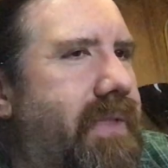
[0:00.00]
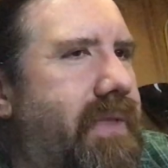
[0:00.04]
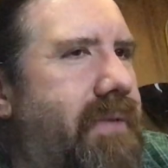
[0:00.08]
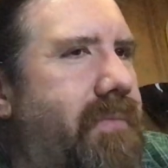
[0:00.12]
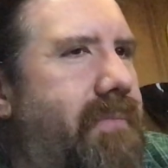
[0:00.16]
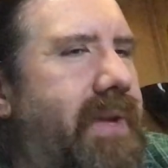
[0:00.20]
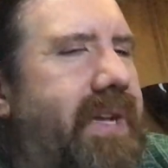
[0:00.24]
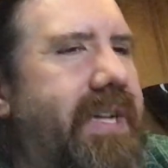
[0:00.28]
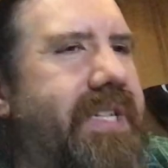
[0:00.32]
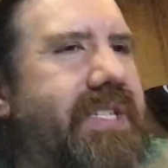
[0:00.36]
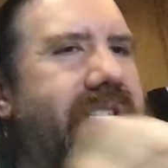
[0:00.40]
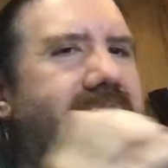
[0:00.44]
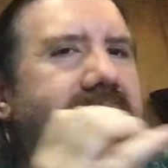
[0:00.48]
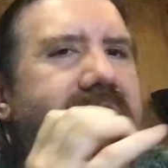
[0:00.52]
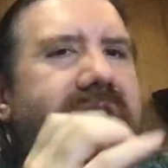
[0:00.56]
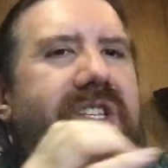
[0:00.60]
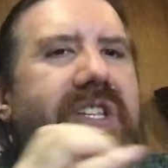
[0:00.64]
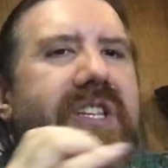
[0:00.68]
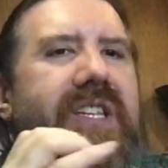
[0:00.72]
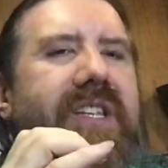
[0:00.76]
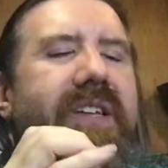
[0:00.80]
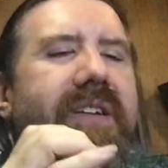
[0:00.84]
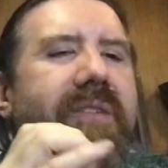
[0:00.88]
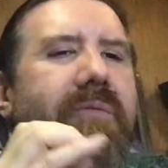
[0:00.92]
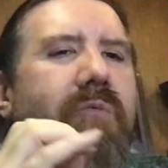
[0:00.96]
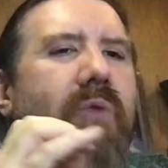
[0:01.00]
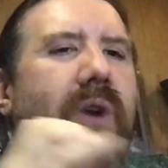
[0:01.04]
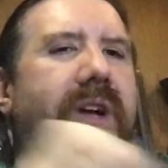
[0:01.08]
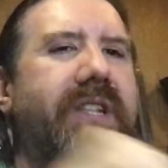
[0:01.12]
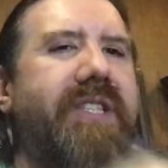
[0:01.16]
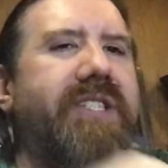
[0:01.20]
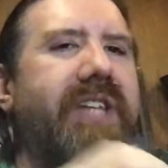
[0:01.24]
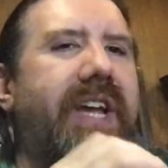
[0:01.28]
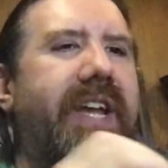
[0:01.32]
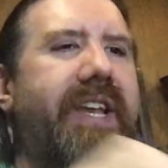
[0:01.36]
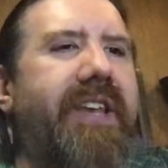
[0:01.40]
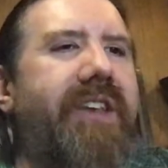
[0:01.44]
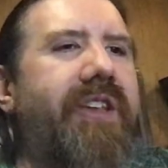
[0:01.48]
because
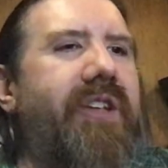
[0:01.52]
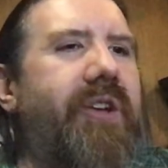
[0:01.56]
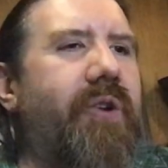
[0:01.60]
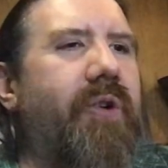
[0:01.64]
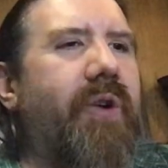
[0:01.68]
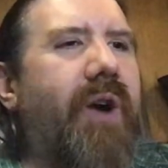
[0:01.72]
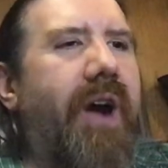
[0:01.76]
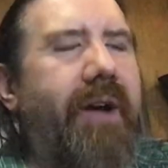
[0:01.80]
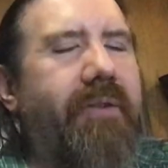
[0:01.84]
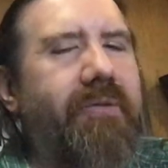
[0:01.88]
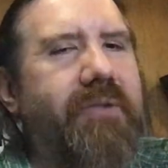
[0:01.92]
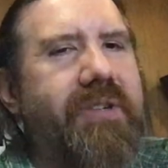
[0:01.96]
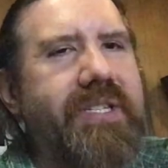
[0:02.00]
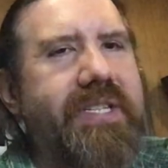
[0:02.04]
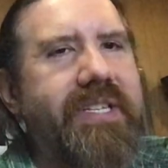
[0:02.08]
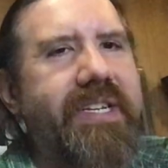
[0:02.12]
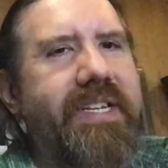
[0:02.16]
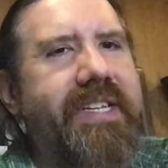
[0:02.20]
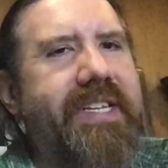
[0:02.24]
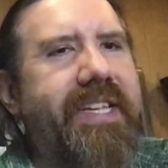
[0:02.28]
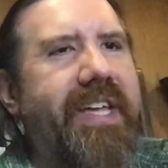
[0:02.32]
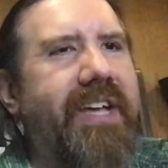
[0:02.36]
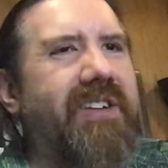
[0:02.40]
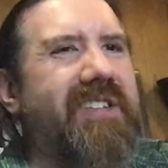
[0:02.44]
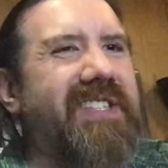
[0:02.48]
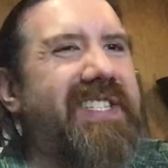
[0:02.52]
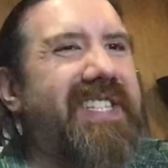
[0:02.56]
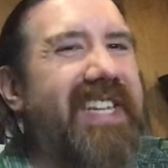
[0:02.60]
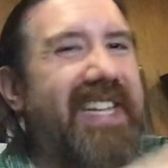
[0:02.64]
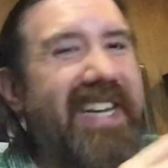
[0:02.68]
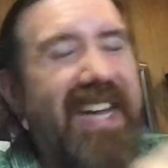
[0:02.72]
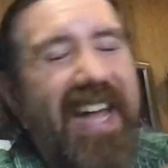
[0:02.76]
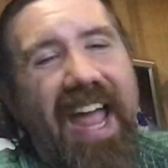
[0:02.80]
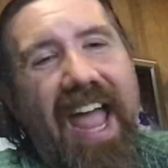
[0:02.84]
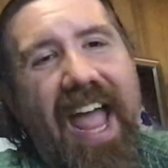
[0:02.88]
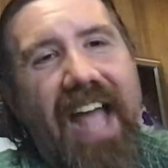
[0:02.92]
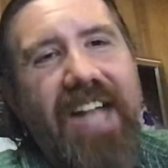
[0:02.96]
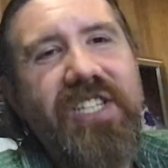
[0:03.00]
once I knew I was in a DLC and
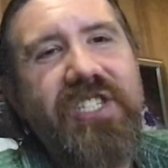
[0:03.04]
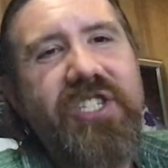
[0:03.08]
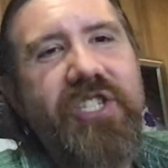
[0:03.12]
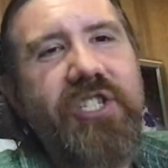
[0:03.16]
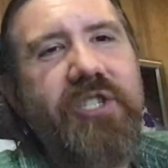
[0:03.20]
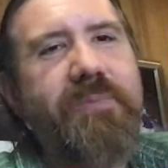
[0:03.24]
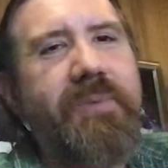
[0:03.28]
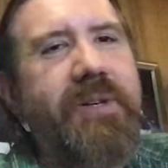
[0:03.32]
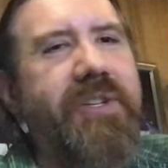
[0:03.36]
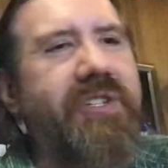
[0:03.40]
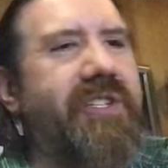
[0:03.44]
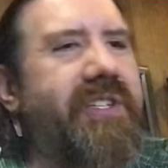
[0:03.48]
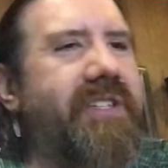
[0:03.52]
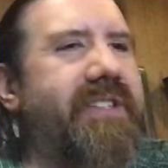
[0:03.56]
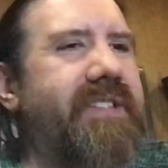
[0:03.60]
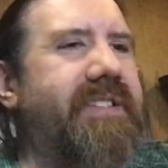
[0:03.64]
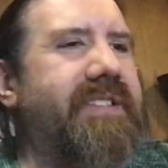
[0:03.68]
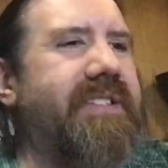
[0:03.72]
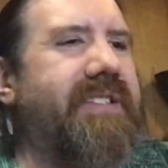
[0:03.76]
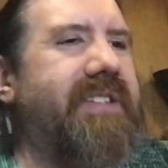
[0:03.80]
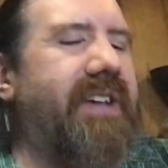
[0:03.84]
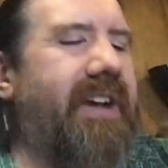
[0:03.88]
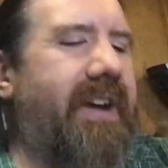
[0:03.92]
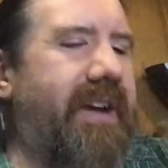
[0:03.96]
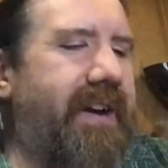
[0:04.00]
I had suspicions,